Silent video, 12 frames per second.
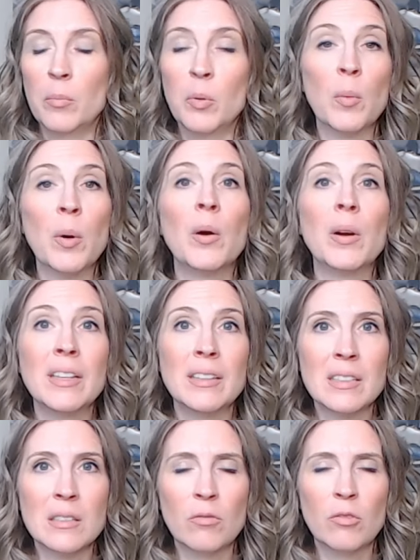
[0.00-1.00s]

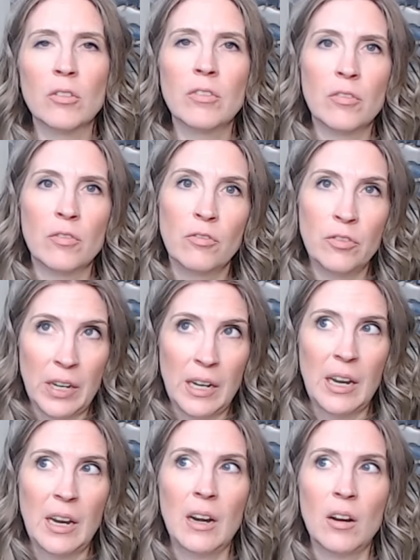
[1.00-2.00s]
proponents for
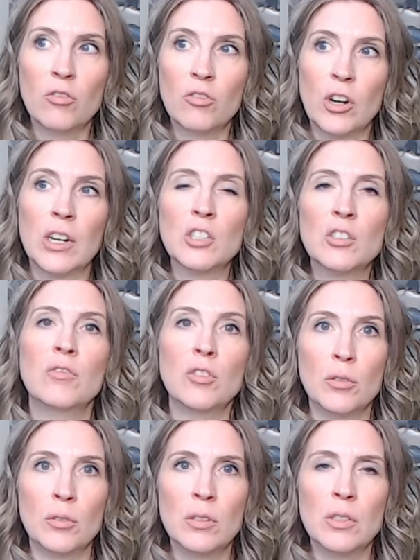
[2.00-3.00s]
feeding fresh
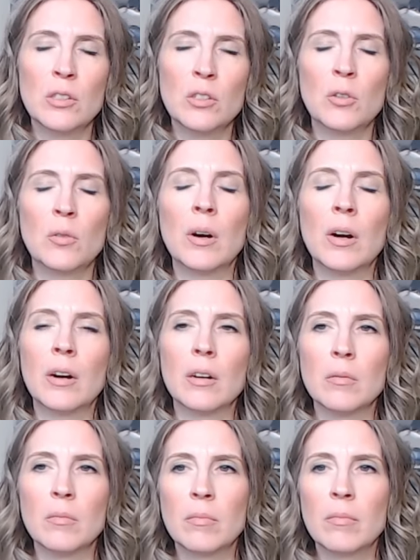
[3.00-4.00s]
foods to
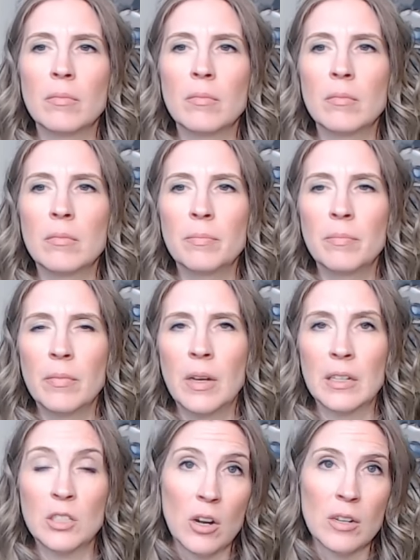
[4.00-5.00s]
our
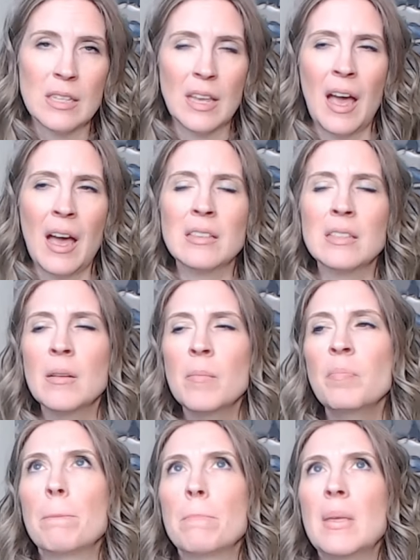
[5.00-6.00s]
uh, dogs and cats.
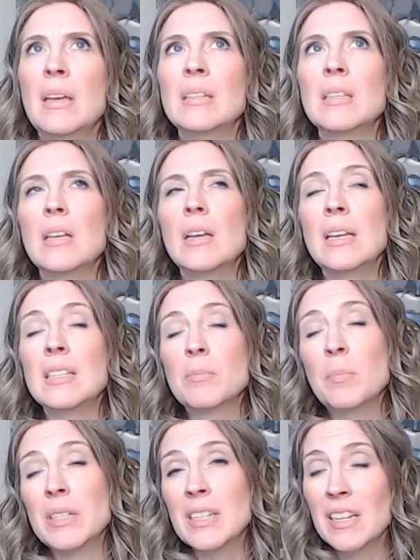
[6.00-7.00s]
It is
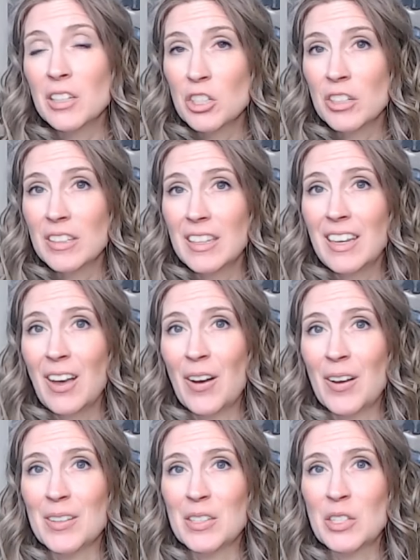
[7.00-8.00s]
potentially
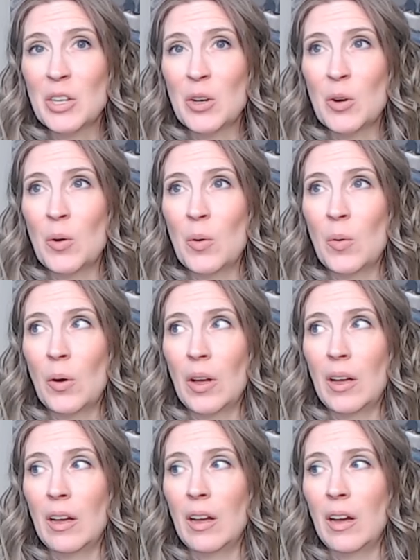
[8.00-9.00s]
also
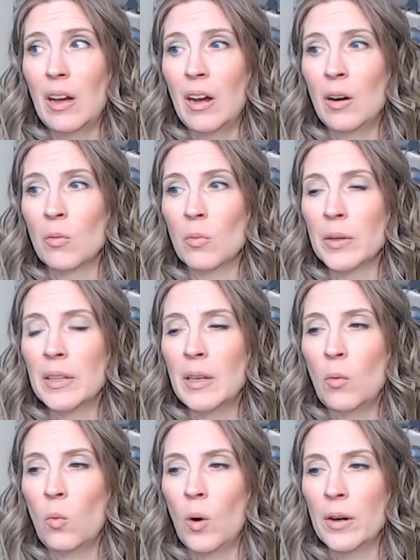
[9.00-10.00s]
a
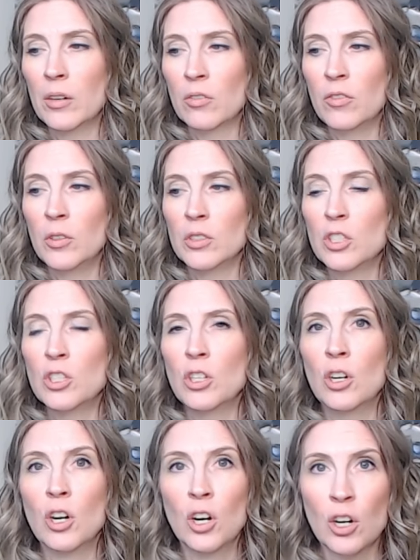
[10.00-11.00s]
really wonderful
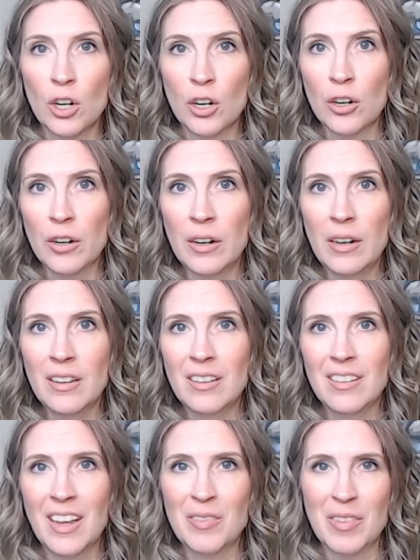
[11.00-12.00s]
turn
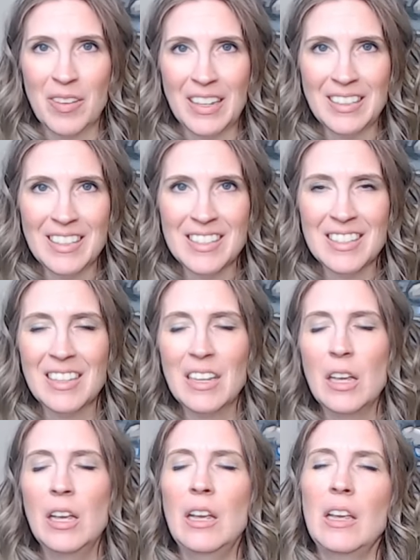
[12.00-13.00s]
of events
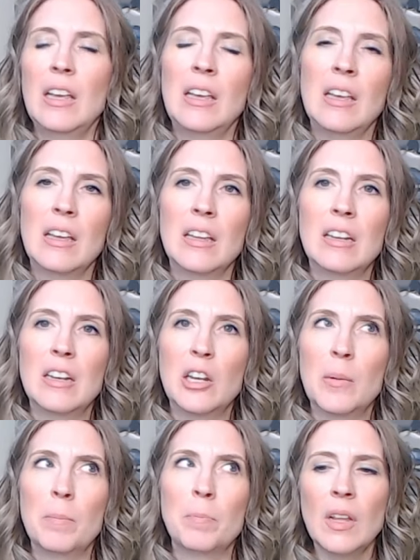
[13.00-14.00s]

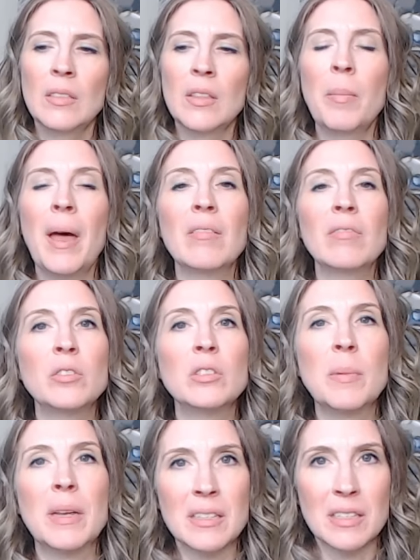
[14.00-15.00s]
in the pet food
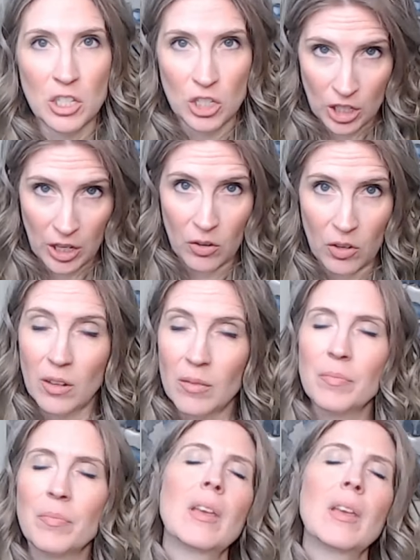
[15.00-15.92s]
space in general.